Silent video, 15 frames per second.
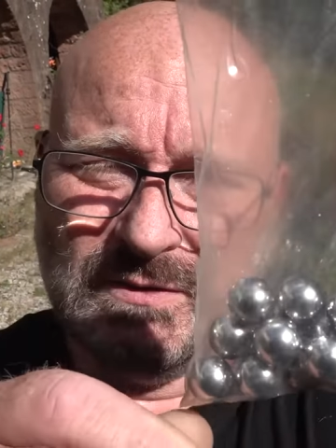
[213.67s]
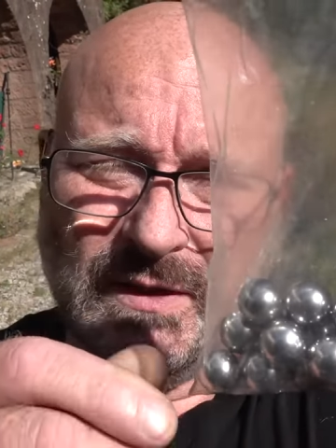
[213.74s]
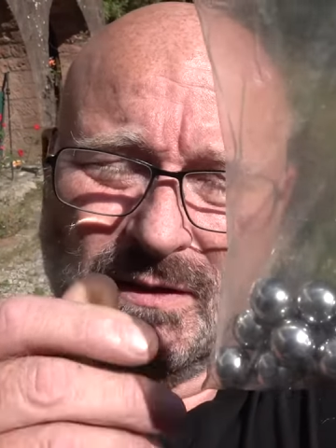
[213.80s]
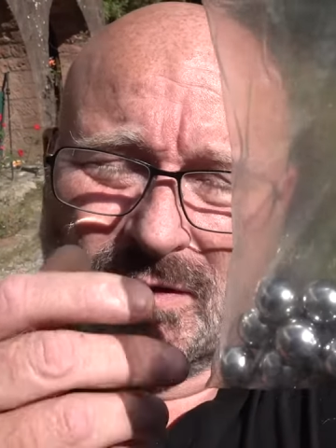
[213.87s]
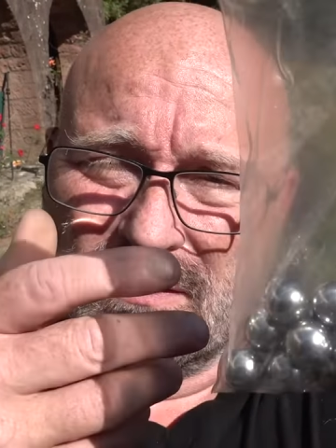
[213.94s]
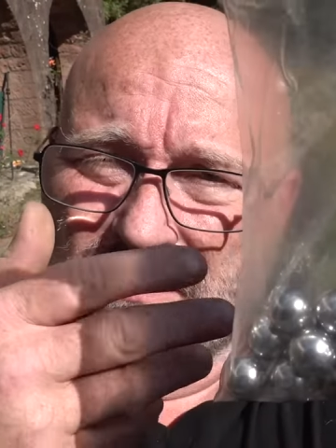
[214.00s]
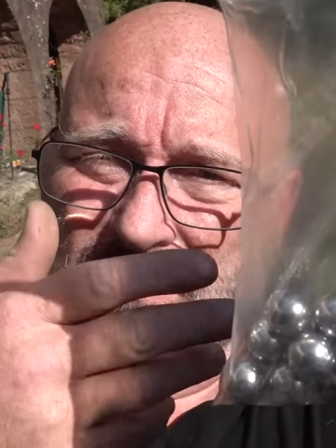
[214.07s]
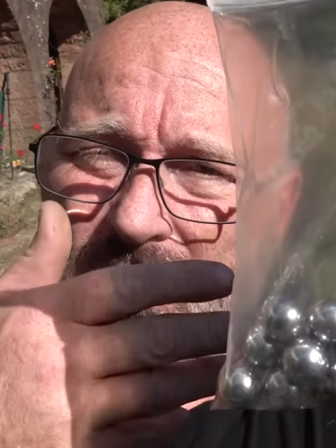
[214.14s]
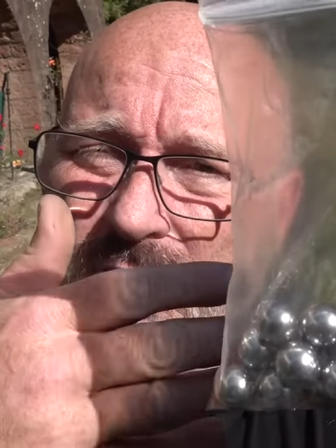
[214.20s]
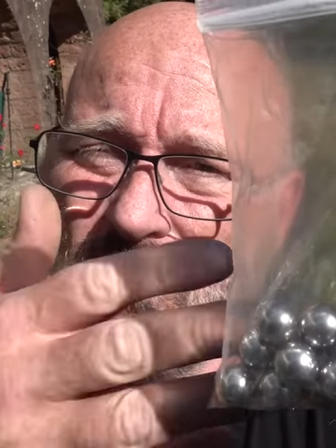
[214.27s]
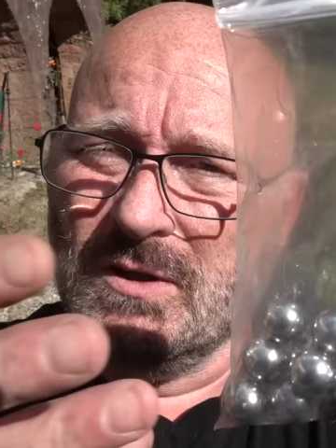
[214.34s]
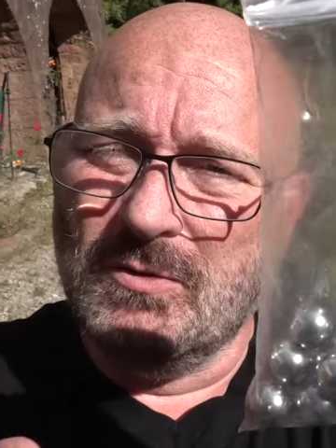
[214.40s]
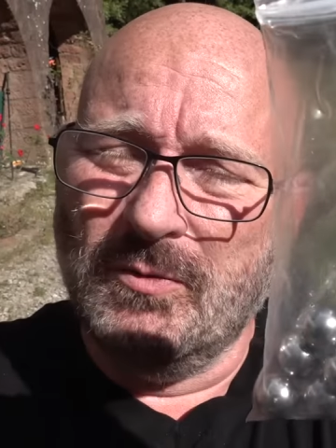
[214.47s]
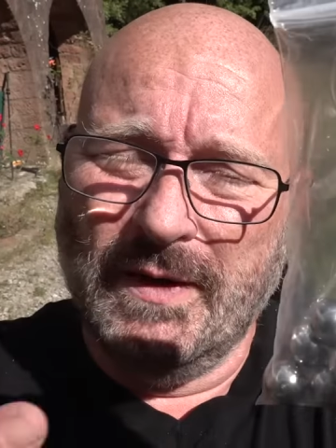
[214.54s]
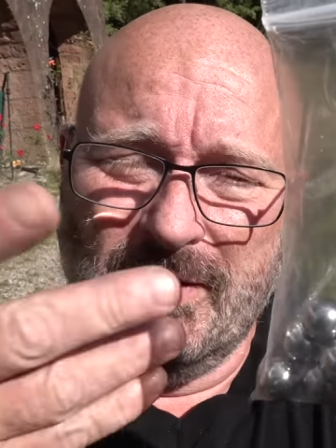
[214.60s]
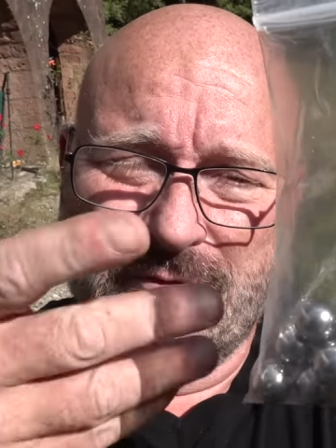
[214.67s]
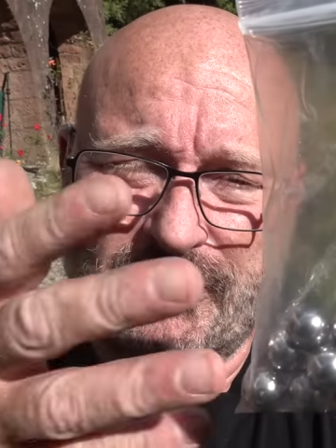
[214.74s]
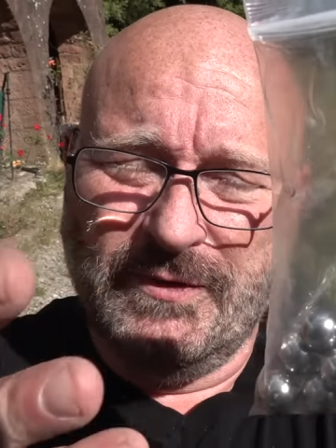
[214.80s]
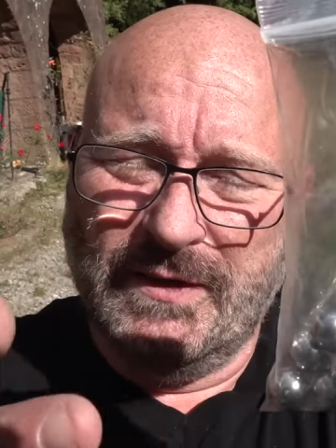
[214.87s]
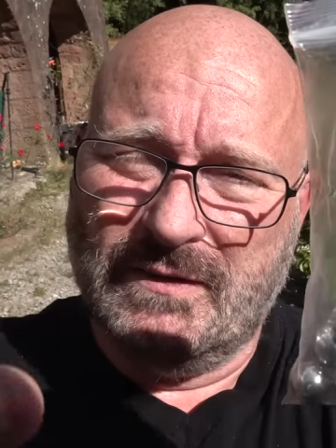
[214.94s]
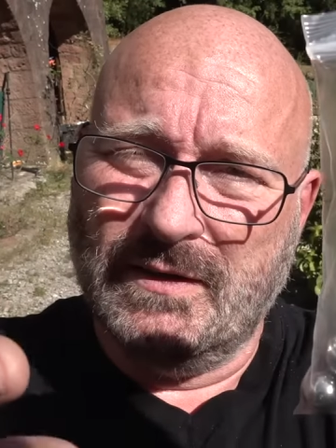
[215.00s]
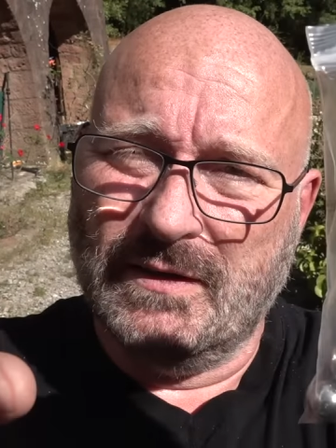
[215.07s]
that don't quite
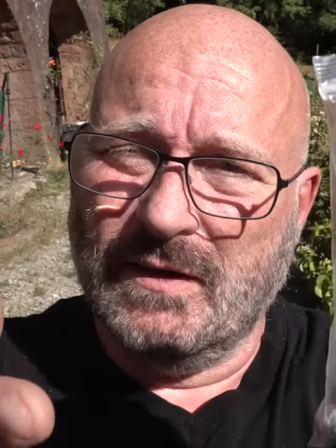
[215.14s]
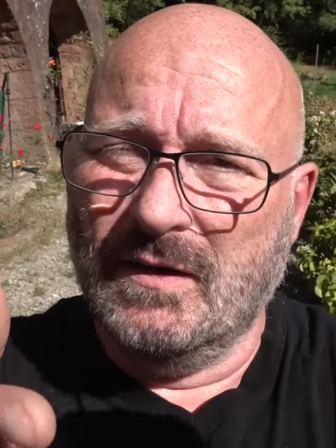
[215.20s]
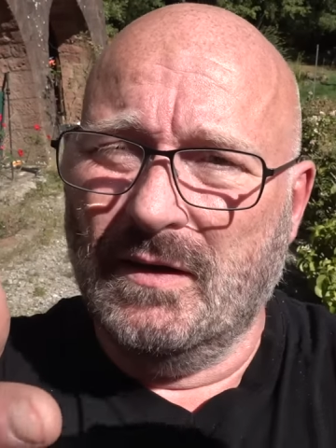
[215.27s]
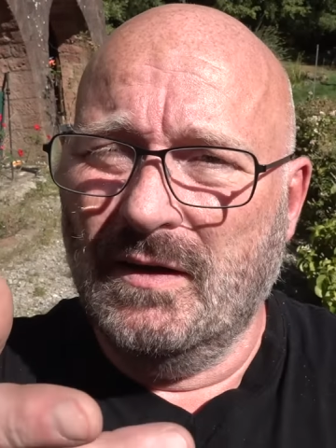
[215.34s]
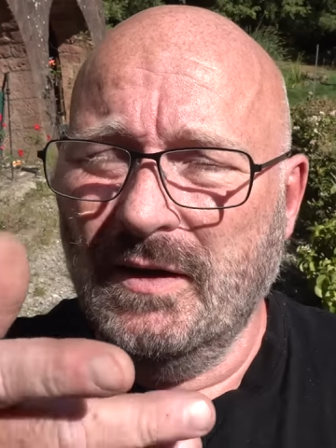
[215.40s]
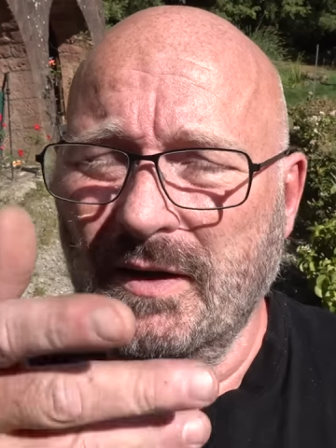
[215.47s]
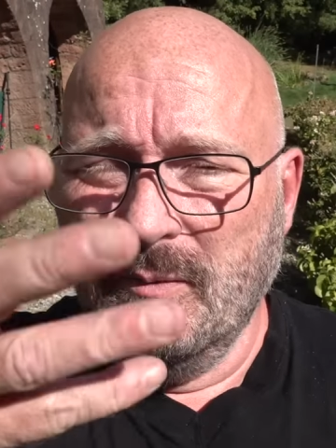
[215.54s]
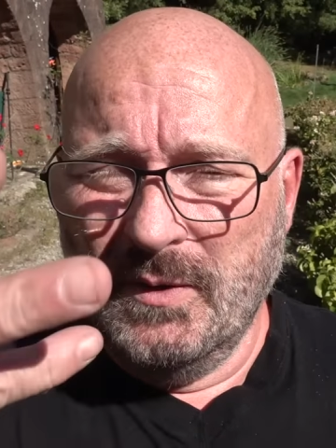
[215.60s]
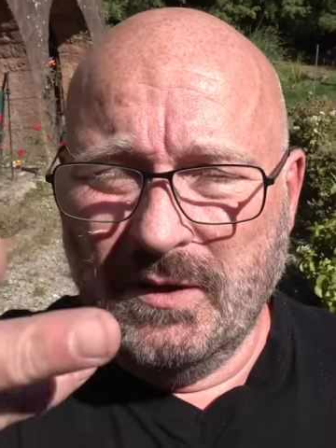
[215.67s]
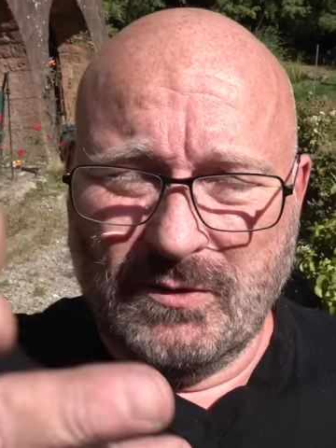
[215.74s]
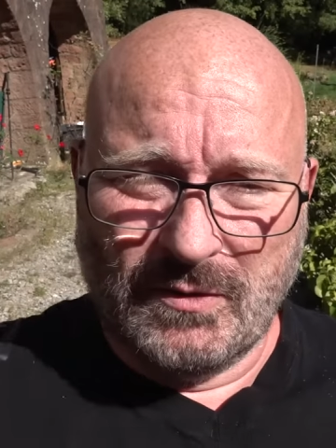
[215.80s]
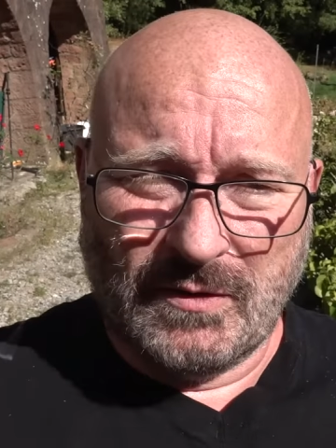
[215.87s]
fit, that are a little bit